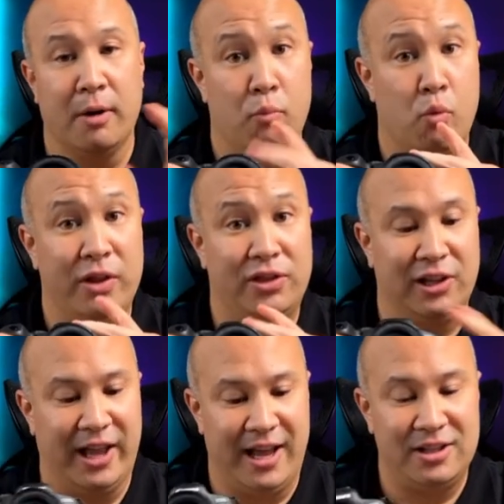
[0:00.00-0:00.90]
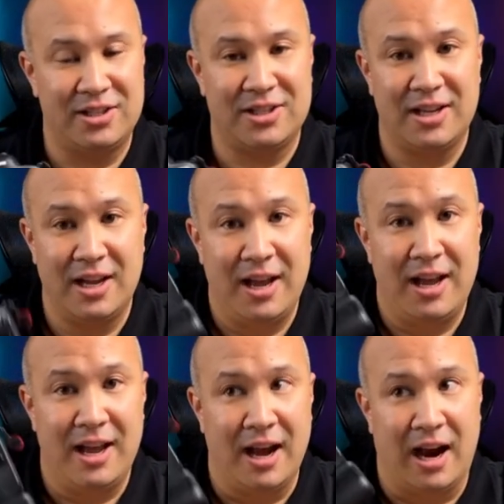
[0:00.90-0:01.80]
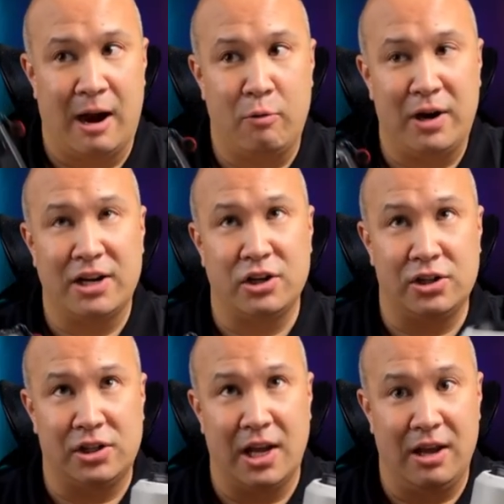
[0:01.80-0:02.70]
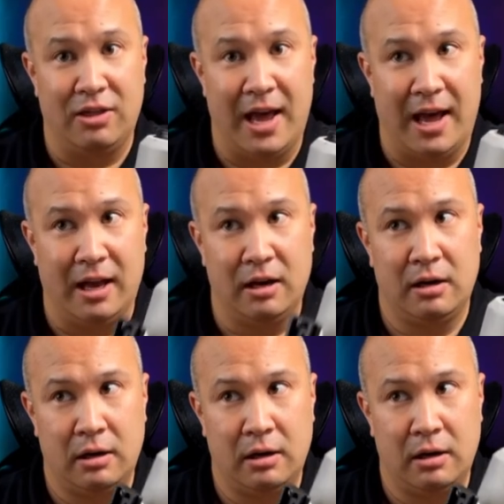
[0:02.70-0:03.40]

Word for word: with the lens. I would actually say that